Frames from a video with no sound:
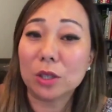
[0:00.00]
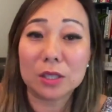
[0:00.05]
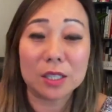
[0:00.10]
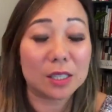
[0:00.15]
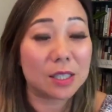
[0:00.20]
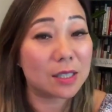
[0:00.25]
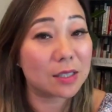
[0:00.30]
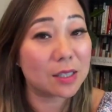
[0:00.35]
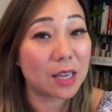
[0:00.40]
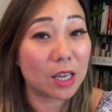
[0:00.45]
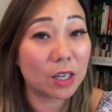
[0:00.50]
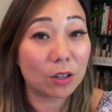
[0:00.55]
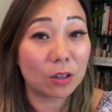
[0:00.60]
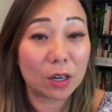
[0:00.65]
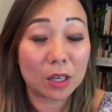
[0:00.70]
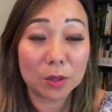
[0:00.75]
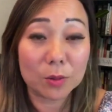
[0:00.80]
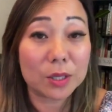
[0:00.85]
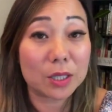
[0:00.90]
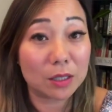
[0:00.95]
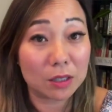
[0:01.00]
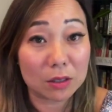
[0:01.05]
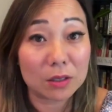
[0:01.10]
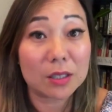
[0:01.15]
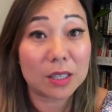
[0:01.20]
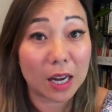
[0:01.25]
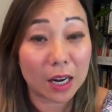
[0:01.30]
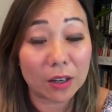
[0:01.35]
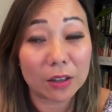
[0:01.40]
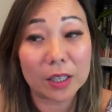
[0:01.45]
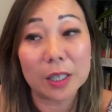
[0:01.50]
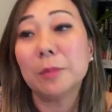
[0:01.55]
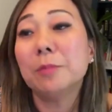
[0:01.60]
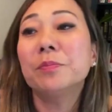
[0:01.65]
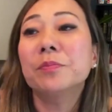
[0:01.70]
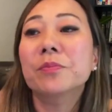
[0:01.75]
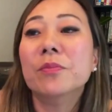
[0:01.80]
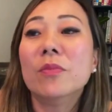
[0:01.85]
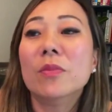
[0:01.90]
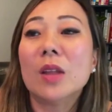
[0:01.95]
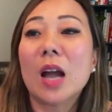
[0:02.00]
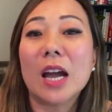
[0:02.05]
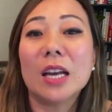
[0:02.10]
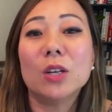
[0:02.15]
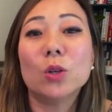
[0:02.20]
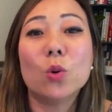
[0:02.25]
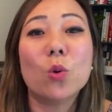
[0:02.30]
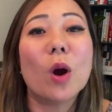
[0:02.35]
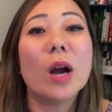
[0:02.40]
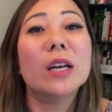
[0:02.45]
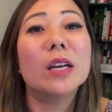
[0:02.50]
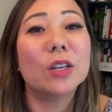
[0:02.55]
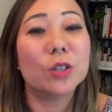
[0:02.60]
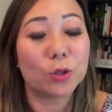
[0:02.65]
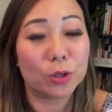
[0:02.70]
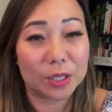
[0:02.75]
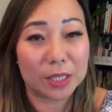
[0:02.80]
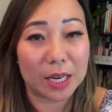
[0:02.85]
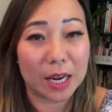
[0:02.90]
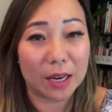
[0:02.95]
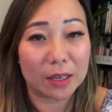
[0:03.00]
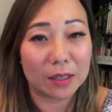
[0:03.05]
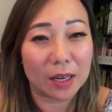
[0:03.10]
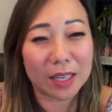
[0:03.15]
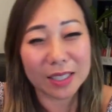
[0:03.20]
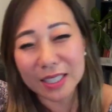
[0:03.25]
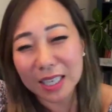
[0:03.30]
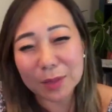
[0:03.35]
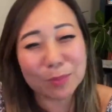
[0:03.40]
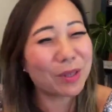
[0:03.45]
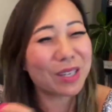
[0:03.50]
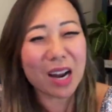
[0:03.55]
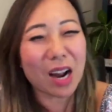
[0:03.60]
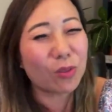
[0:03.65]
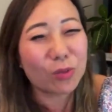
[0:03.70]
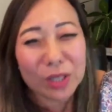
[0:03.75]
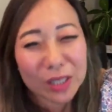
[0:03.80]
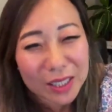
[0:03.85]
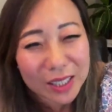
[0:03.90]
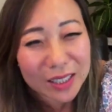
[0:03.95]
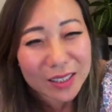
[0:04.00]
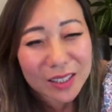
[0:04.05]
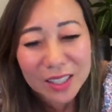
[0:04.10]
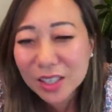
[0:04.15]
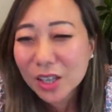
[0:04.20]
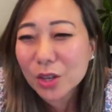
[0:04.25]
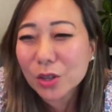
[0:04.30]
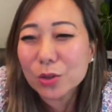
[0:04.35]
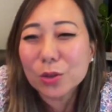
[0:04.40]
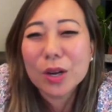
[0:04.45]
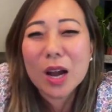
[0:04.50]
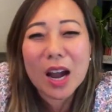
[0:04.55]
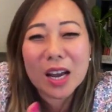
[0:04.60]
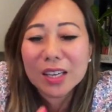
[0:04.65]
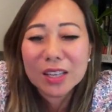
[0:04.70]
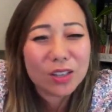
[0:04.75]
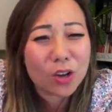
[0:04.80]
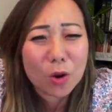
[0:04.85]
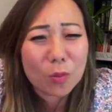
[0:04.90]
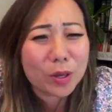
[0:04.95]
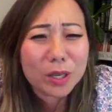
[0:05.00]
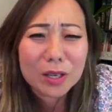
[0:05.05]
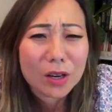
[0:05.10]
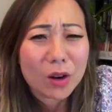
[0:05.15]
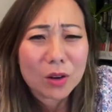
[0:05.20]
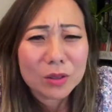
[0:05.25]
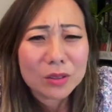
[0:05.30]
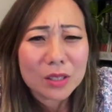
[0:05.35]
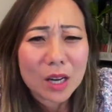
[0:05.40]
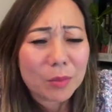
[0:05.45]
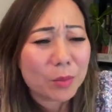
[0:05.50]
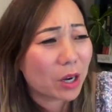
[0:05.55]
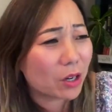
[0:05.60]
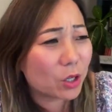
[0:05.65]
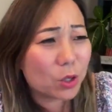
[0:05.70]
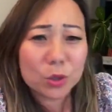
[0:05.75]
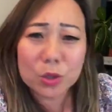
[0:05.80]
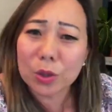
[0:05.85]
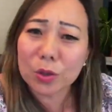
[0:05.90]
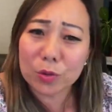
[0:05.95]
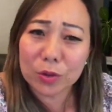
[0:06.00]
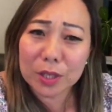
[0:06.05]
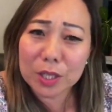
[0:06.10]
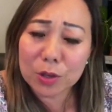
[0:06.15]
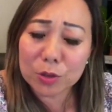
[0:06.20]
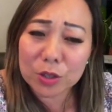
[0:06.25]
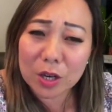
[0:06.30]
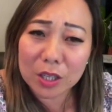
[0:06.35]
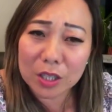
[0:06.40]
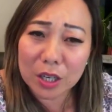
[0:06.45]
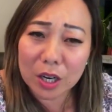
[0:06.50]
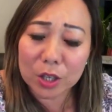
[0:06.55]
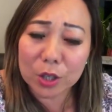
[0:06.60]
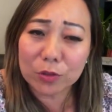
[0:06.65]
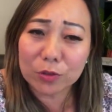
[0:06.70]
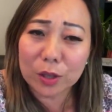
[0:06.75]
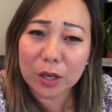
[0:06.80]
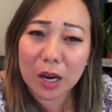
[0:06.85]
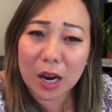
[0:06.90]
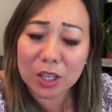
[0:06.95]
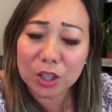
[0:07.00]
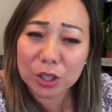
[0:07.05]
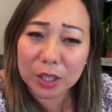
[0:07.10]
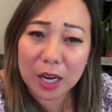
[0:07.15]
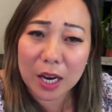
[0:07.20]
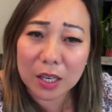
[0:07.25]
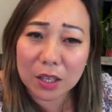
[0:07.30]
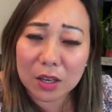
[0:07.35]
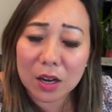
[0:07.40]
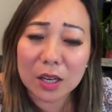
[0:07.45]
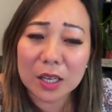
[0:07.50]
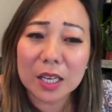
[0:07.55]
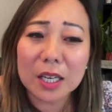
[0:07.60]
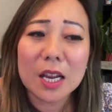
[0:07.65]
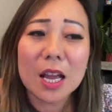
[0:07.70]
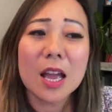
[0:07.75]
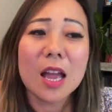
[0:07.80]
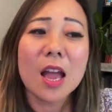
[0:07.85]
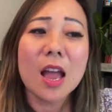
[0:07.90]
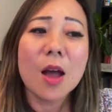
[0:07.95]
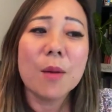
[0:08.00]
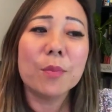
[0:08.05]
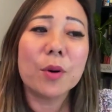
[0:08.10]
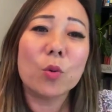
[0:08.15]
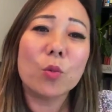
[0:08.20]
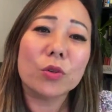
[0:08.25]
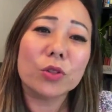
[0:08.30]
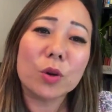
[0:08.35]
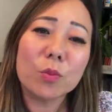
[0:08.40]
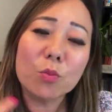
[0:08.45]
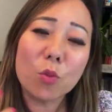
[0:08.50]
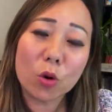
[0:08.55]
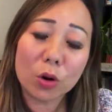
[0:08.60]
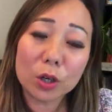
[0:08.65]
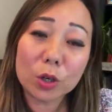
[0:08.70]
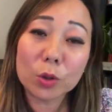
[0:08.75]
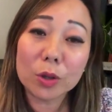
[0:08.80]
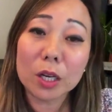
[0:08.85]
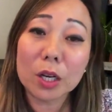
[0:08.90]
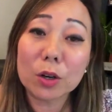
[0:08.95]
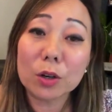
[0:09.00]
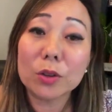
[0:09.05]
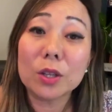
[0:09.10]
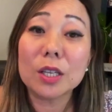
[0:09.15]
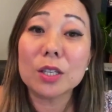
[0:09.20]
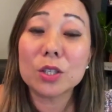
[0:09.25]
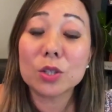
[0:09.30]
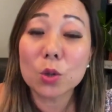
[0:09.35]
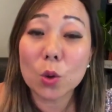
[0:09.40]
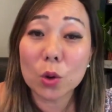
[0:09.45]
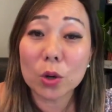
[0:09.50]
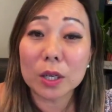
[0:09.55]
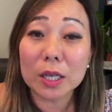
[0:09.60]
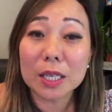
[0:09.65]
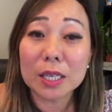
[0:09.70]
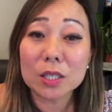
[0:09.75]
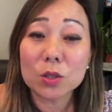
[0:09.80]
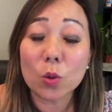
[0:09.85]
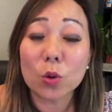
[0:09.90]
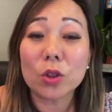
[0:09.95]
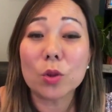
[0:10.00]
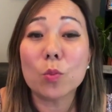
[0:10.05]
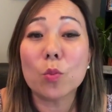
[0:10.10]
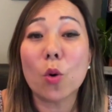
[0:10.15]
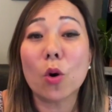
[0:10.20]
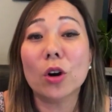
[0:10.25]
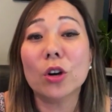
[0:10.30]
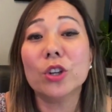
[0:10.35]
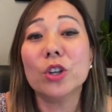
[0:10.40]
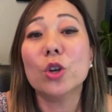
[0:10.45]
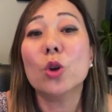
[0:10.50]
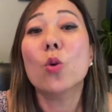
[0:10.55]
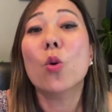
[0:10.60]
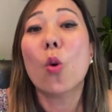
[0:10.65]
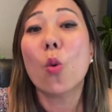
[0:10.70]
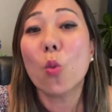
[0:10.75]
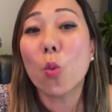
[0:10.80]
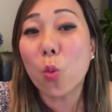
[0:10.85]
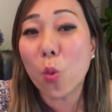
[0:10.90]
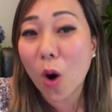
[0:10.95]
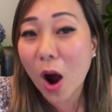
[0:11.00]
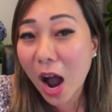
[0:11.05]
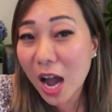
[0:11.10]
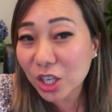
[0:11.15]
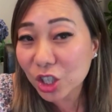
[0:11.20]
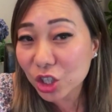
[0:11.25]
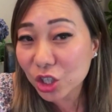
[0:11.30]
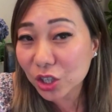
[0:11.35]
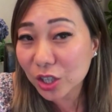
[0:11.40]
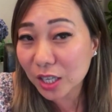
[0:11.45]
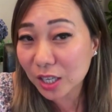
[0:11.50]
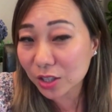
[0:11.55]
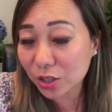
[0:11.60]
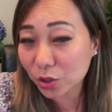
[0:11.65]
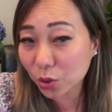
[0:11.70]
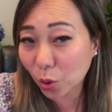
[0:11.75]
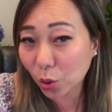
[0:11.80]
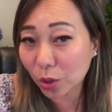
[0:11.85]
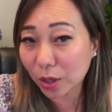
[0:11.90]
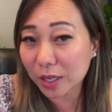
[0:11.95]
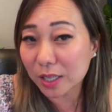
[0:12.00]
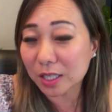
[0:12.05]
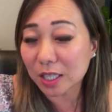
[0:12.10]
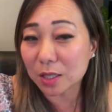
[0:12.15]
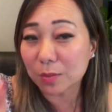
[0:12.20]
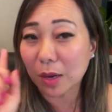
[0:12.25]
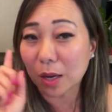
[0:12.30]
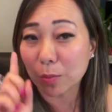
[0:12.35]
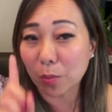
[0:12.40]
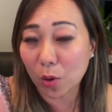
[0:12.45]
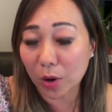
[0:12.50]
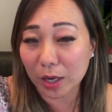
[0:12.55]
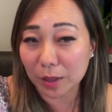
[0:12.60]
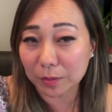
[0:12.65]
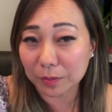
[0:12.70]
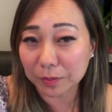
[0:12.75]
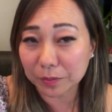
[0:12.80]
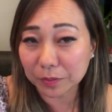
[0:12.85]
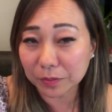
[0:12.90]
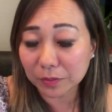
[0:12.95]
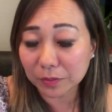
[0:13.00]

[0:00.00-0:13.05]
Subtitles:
he worked in a center, and it was a little scary. I didn't quite understand. I did, but not really. You kind of know, but are you doing research on it? Are you re-educating on it? But the more you hear these stories, or the more you watch these stories, is my point.